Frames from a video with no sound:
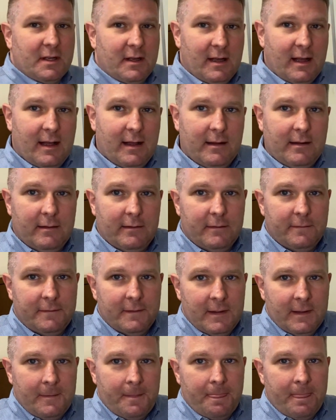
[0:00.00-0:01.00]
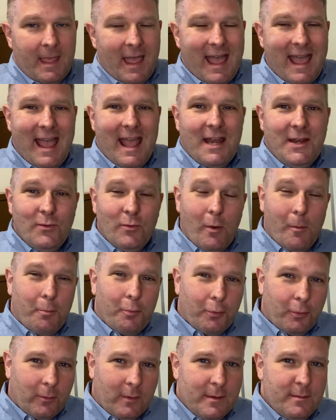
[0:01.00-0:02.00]
of annual
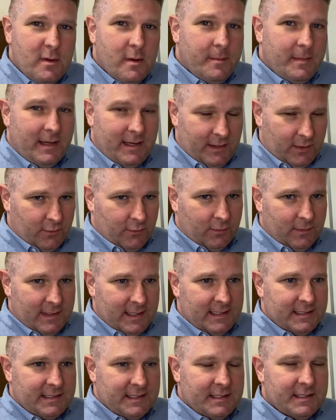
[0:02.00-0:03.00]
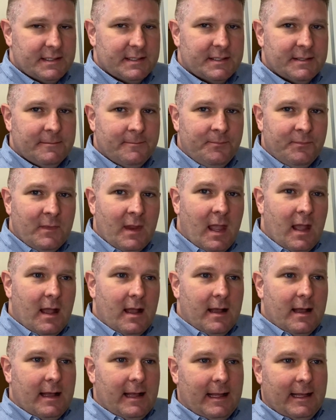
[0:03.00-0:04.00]
premium increases,
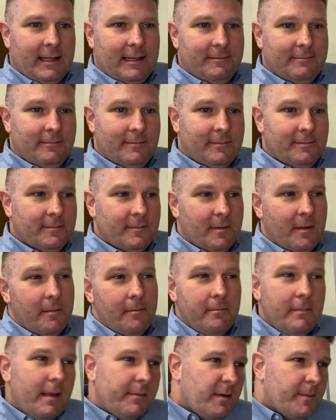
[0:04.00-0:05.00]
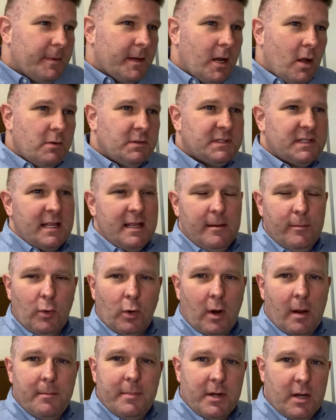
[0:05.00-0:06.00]
maybe beknownst to him or
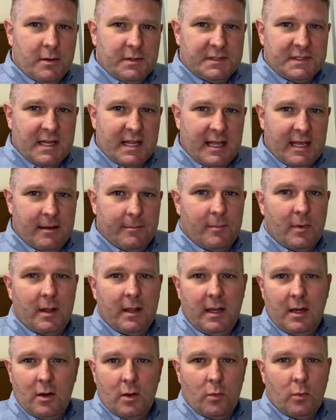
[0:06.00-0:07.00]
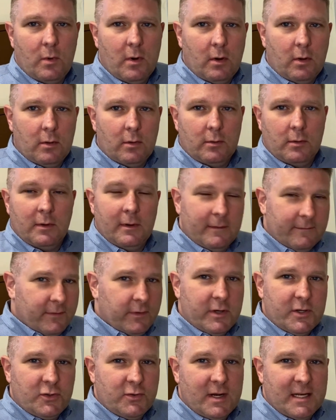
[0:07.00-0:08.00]
unbeknownst to him, we're
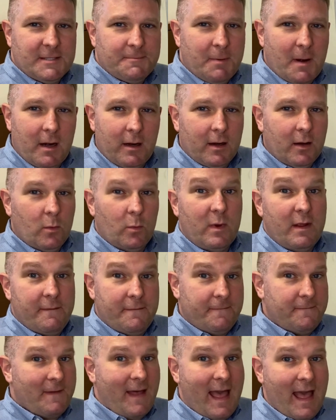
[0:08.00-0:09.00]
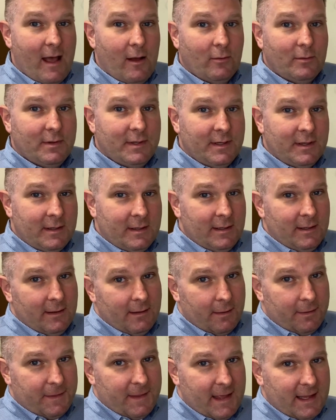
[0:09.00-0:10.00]
very transparent. We found
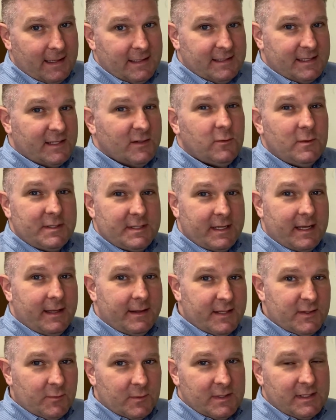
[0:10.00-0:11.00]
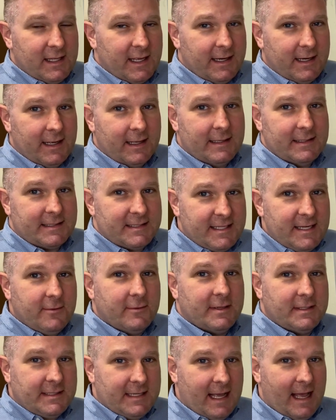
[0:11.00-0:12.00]
things. This was like a
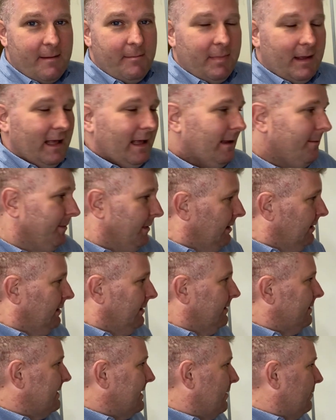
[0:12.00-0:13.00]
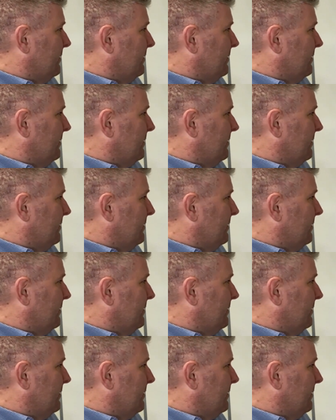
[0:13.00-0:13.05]
secret time bomb that